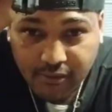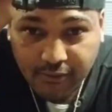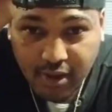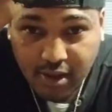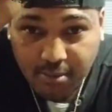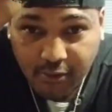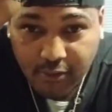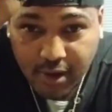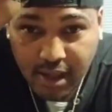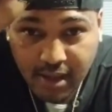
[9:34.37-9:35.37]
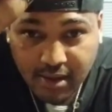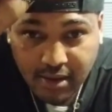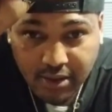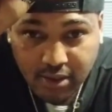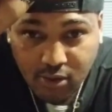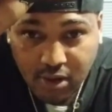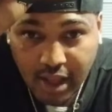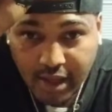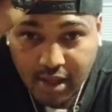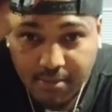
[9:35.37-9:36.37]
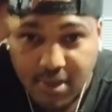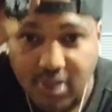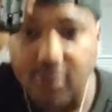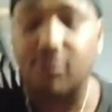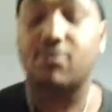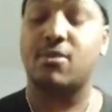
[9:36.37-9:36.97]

forgive me for that. New light coming soon.